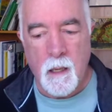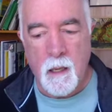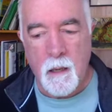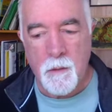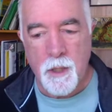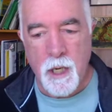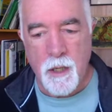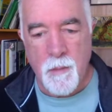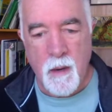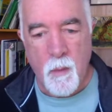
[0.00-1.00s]
And I'll
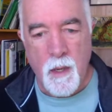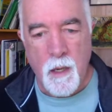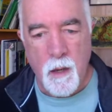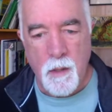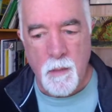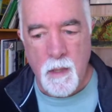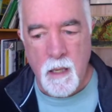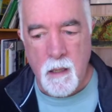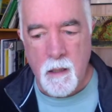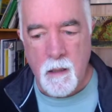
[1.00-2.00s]
change my window to be